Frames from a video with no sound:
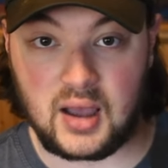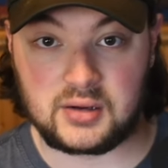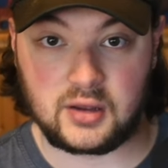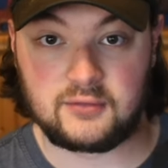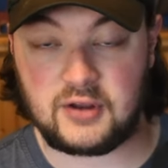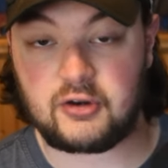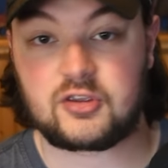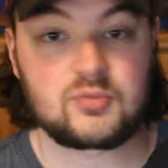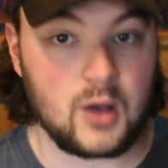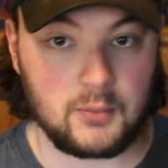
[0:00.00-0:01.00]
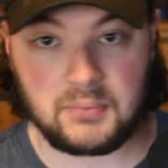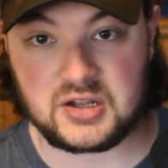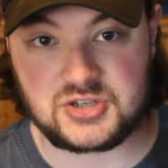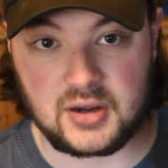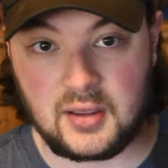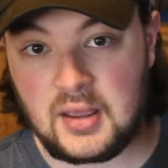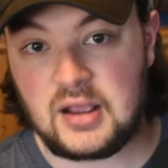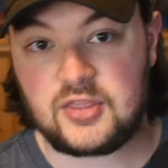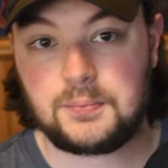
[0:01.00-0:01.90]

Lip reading: on a very small budget.